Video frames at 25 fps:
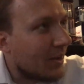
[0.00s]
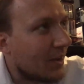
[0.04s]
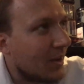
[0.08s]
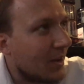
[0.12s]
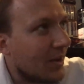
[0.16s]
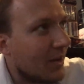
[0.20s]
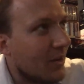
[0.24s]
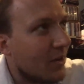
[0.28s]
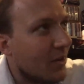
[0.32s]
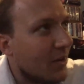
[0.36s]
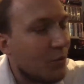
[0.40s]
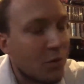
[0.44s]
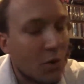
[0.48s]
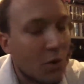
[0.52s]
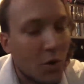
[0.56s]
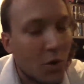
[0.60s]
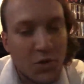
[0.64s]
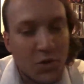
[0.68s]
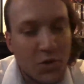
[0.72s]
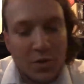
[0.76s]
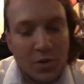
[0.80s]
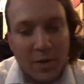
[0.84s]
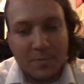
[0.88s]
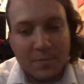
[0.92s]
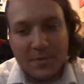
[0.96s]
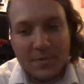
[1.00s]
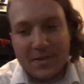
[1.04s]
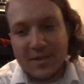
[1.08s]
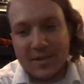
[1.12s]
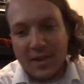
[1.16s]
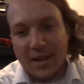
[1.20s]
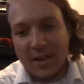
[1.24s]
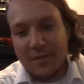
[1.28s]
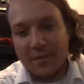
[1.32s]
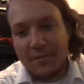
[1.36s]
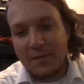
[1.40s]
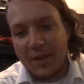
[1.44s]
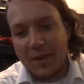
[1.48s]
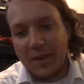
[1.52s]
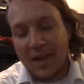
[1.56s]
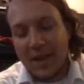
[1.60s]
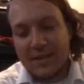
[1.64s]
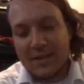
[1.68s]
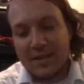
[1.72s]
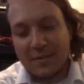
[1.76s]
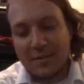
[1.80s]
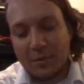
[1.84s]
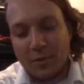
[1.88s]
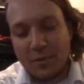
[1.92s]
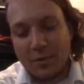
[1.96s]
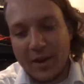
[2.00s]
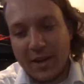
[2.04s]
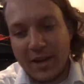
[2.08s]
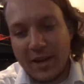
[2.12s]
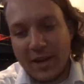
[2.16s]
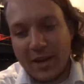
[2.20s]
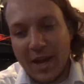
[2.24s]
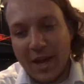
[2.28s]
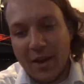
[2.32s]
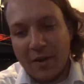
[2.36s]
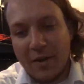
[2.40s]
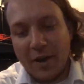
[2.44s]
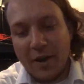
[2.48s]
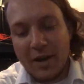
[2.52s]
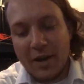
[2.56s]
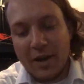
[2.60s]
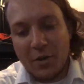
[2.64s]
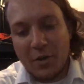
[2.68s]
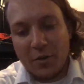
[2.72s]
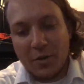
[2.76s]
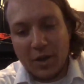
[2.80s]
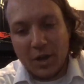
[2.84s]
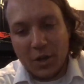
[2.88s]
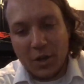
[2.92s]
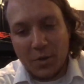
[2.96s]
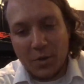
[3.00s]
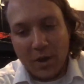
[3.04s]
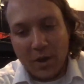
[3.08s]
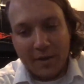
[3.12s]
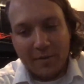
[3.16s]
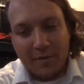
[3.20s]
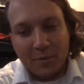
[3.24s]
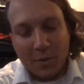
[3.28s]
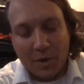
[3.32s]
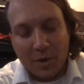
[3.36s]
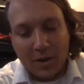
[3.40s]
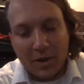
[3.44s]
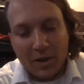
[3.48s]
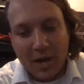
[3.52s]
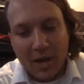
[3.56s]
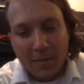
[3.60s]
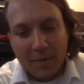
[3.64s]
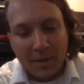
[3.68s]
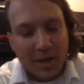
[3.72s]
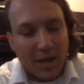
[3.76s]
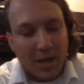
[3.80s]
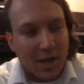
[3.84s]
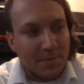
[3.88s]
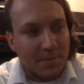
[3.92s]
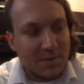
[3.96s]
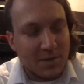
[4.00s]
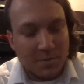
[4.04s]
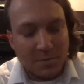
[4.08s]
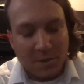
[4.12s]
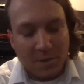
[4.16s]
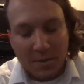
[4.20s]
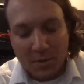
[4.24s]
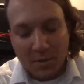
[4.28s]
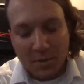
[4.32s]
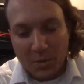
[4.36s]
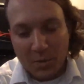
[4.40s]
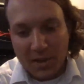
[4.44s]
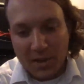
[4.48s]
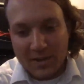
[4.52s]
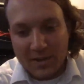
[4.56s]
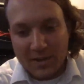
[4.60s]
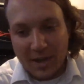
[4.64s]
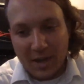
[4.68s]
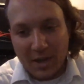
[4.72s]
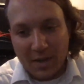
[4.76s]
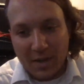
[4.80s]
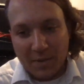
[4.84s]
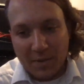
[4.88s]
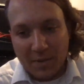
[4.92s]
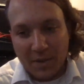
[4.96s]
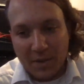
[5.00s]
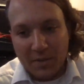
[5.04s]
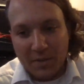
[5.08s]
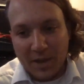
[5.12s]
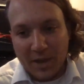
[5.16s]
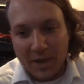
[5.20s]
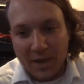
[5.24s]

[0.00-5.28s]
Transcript: road trip stuff as of right now. I know that have one coming up, so maybe we can talk about that